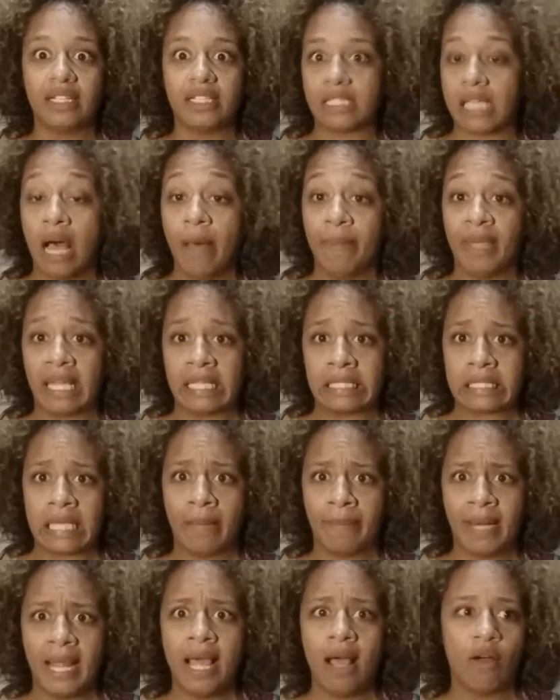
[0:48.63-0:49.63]
It's coming
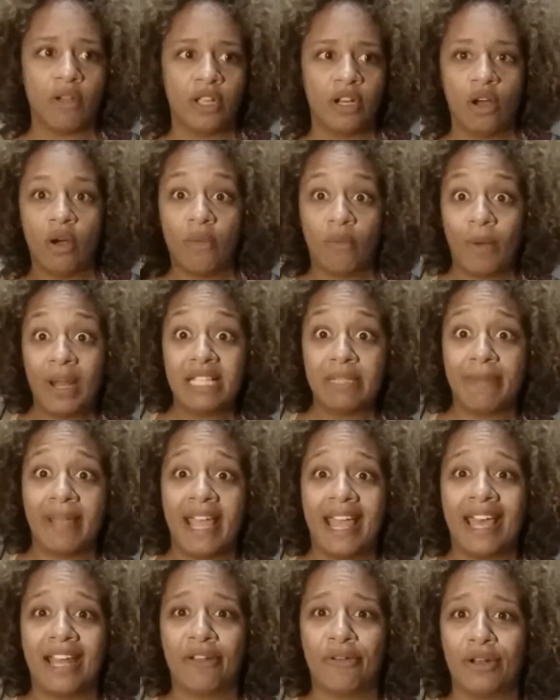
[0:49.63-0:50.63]
now, you know, raise my
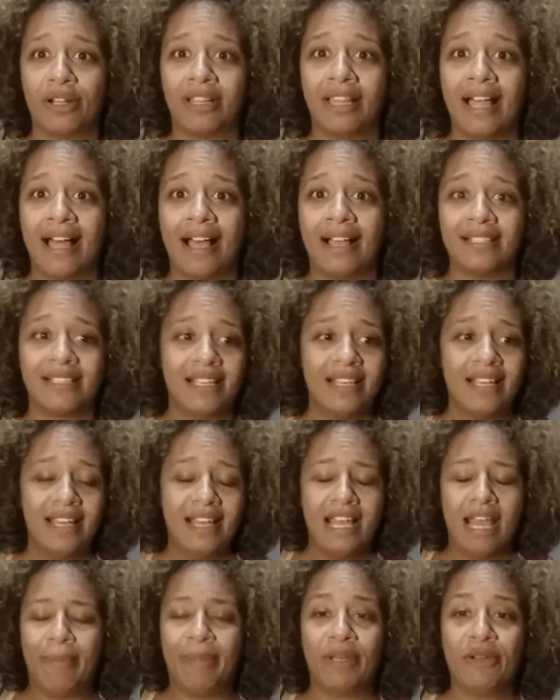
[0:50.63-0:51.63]
hand, go to class,
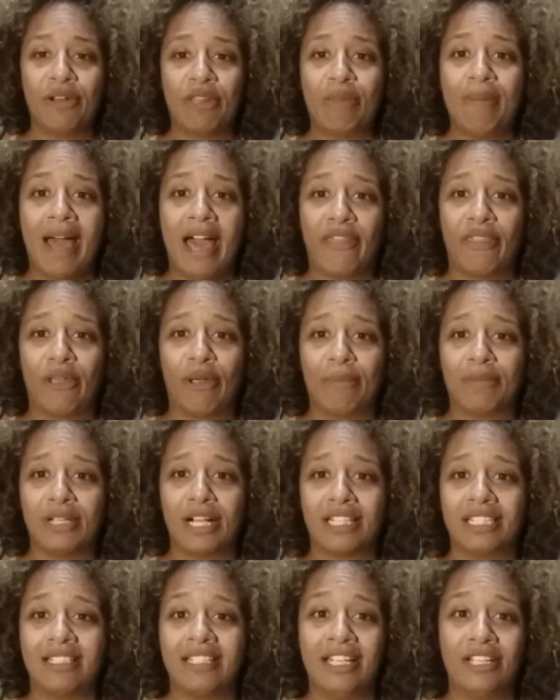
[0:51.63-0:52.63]
maybe go to the bathroom,
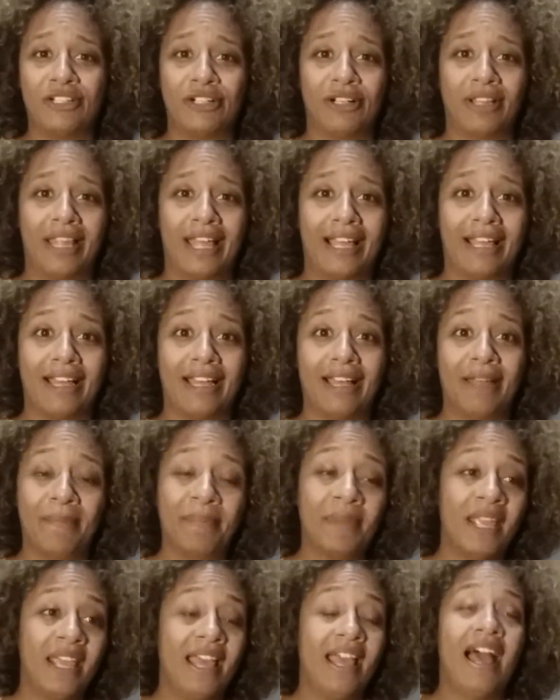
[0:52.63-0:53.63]
talk to the teacher, like, I
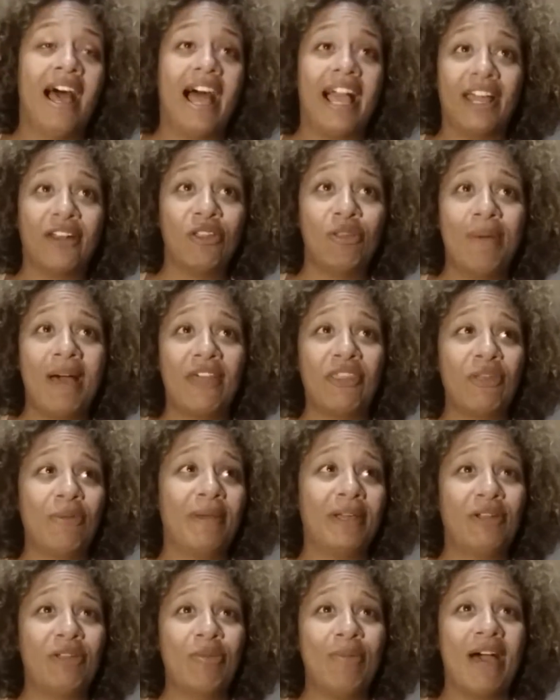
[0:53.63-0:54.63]
go to the
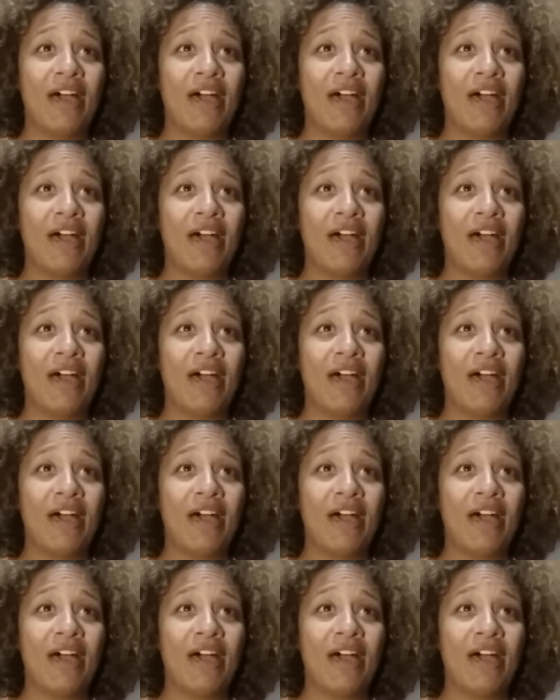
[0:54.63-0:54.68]
bathroom,